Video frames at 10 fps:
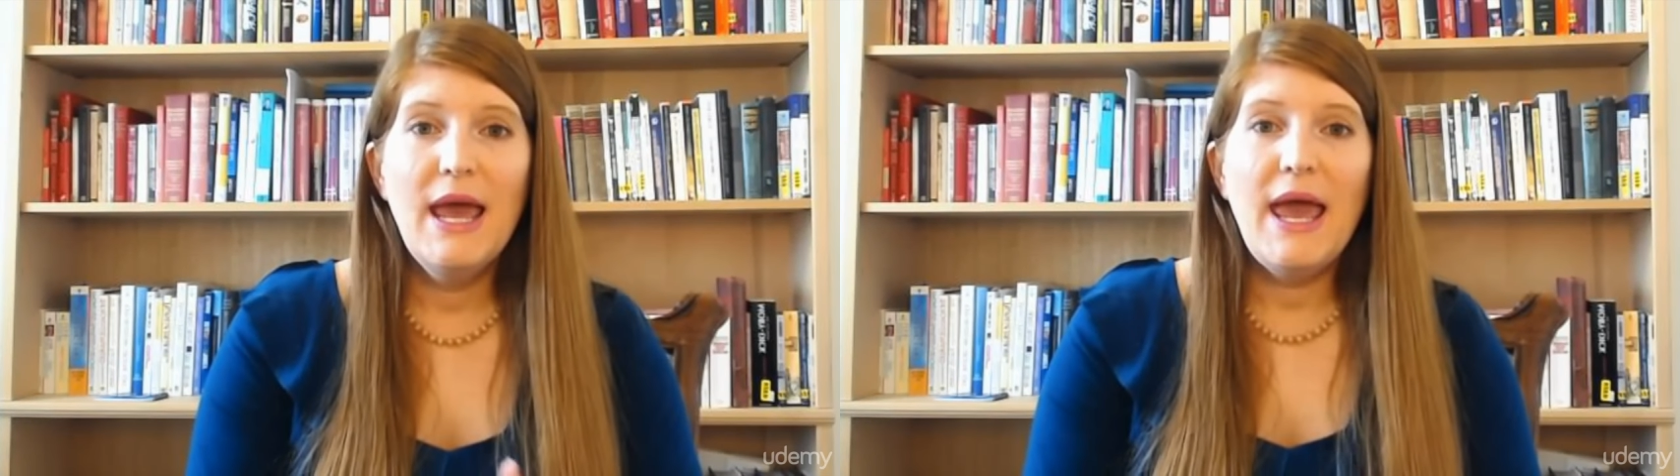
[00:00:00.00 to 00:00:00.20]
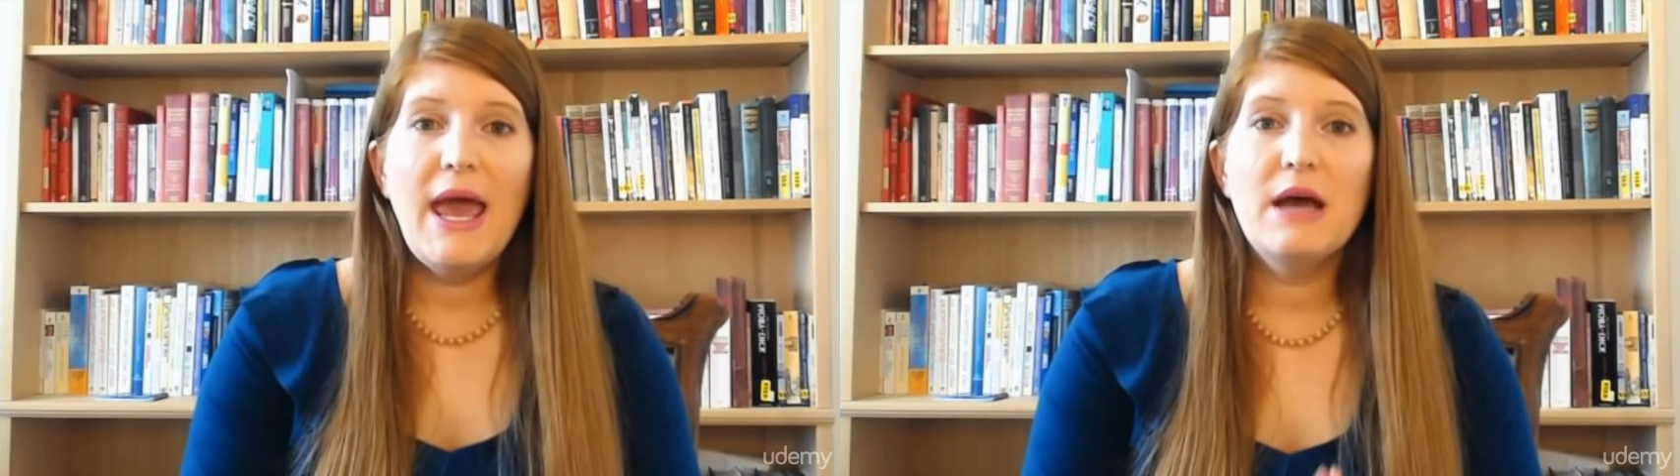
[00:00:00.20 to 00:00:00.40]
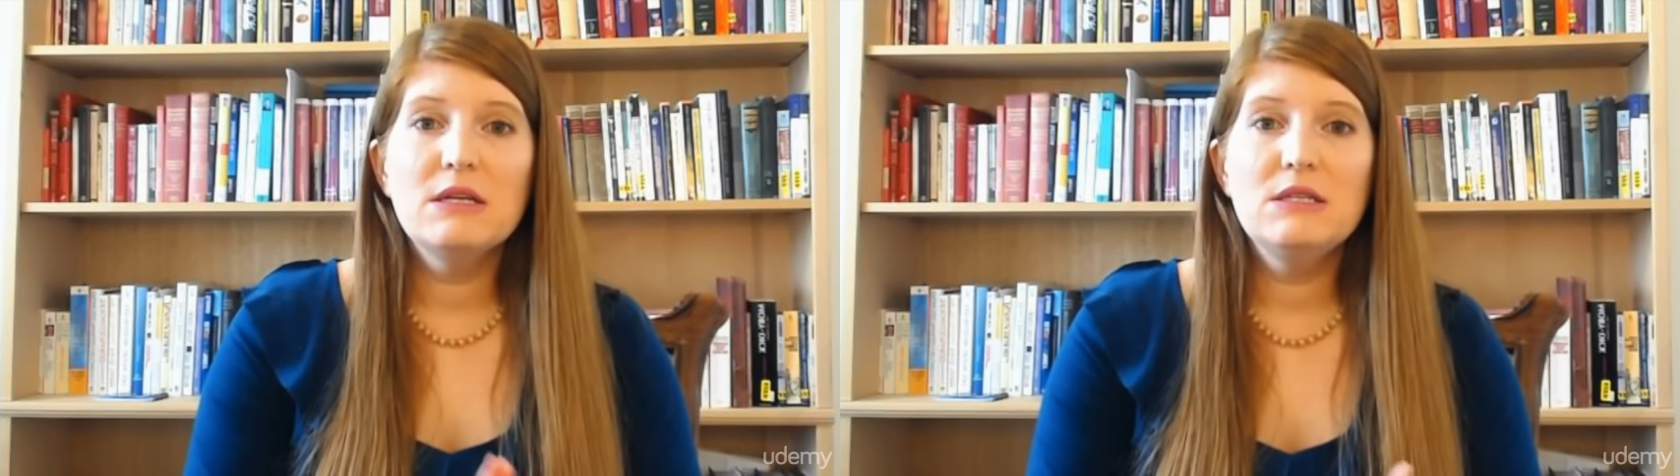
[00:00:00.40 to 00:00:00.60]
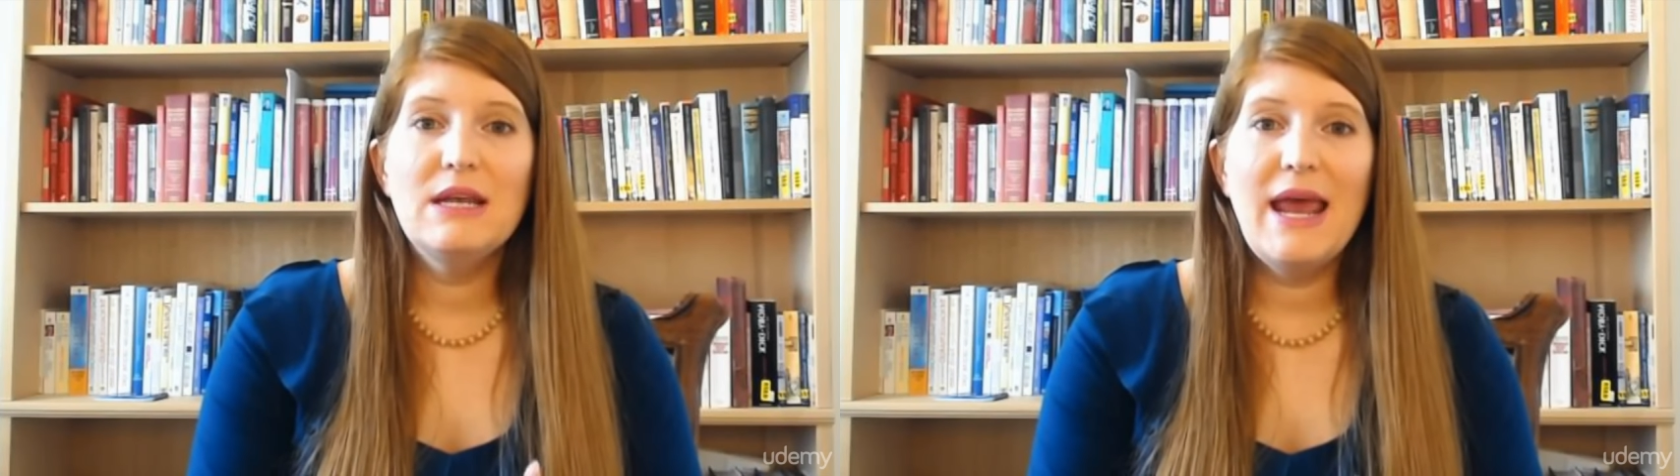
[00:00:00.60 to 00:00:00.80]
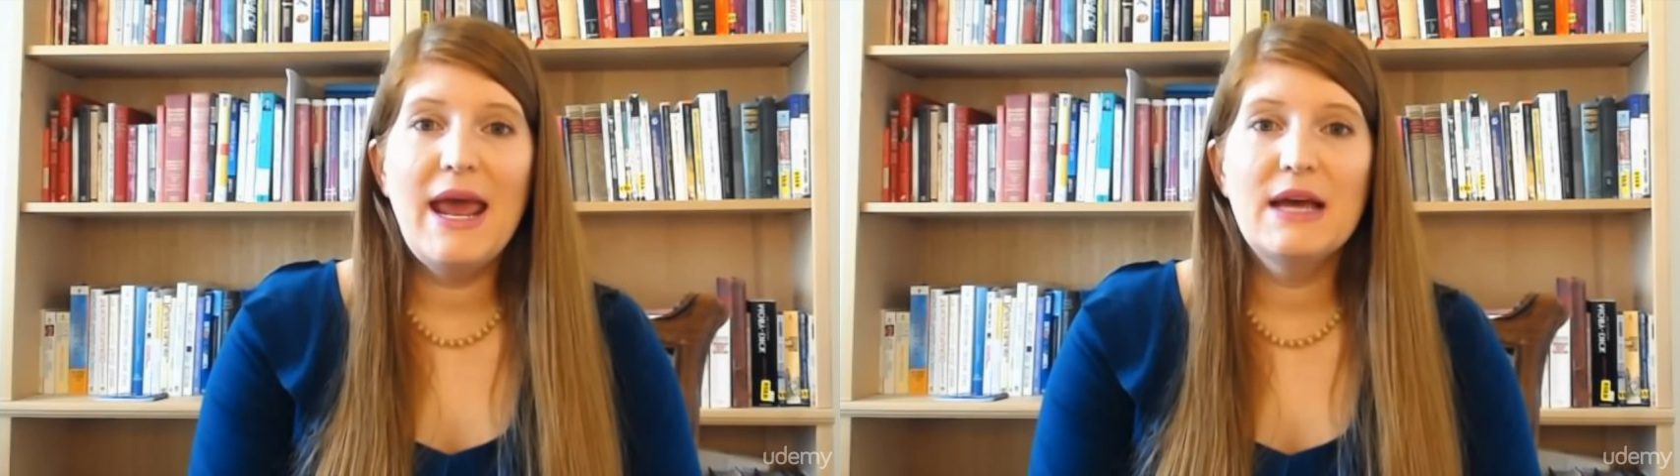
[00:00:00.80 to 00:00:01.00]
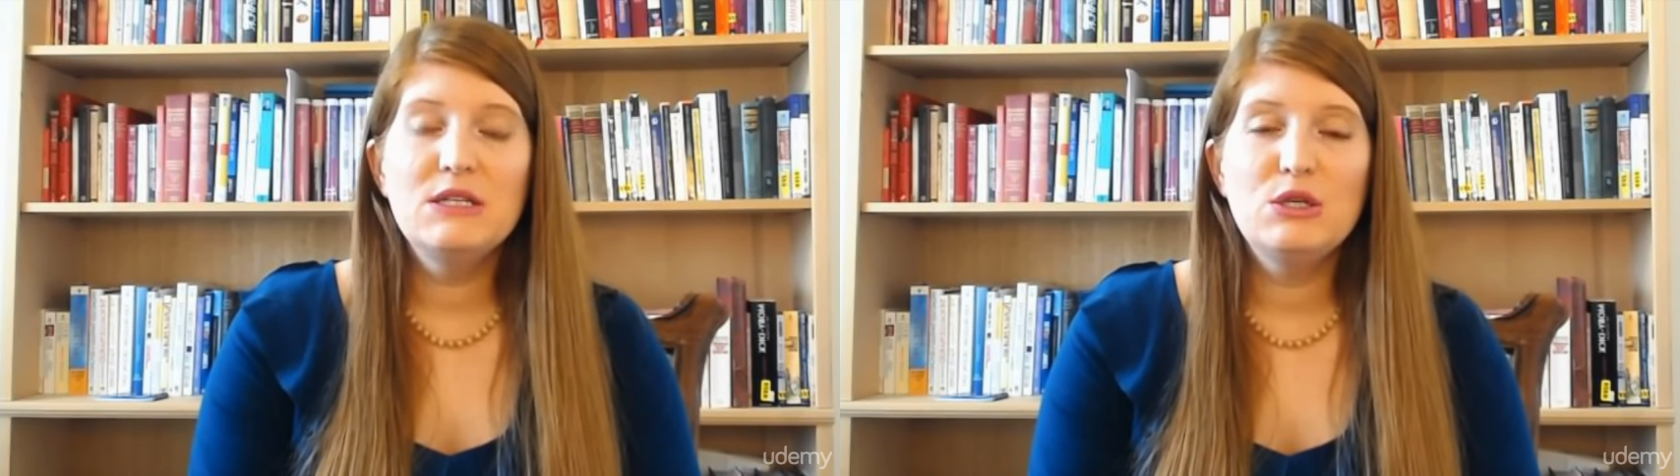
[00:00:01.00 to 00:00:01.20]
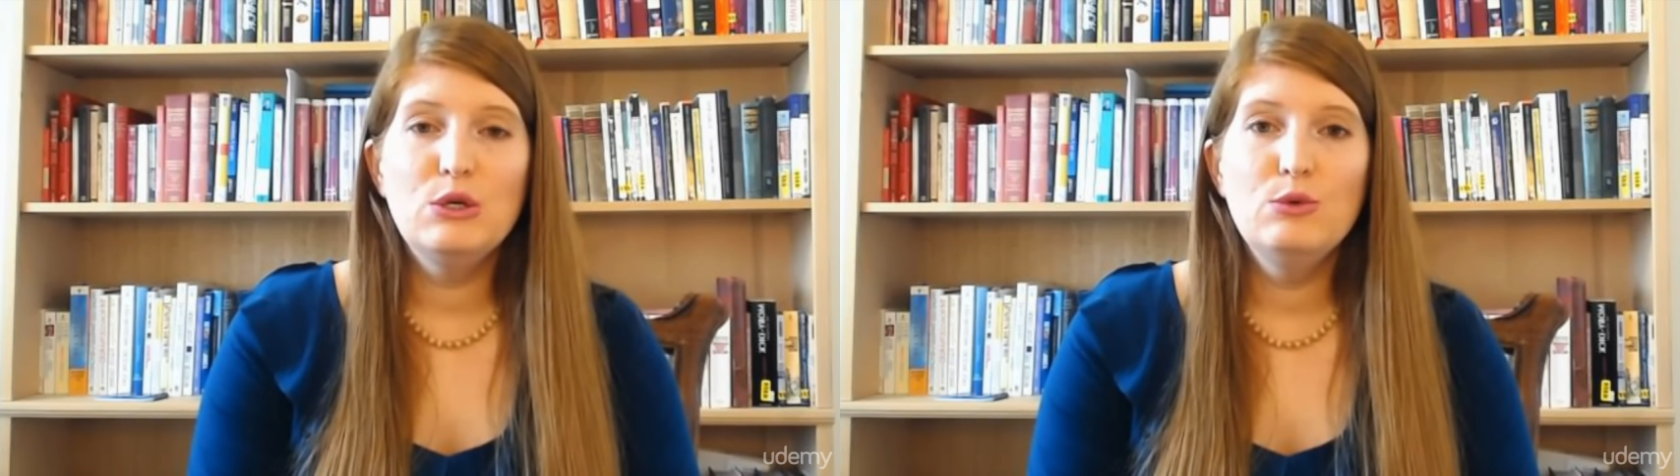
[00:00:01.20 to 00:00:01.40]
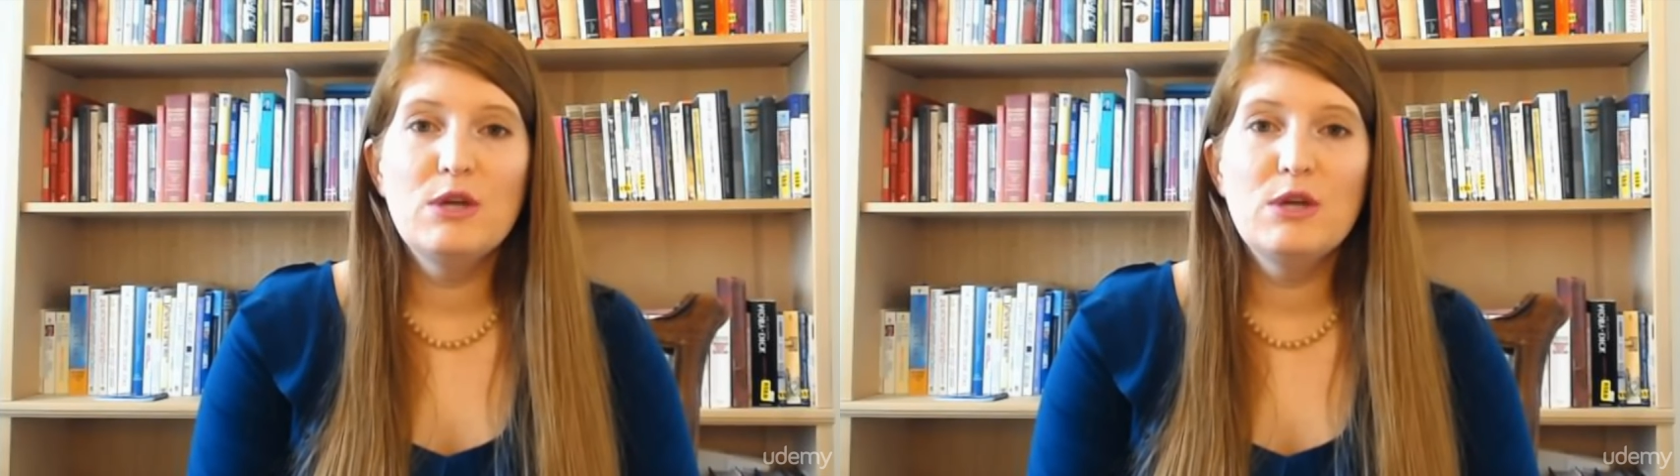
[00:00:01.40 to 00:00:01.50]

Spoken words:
How does it add to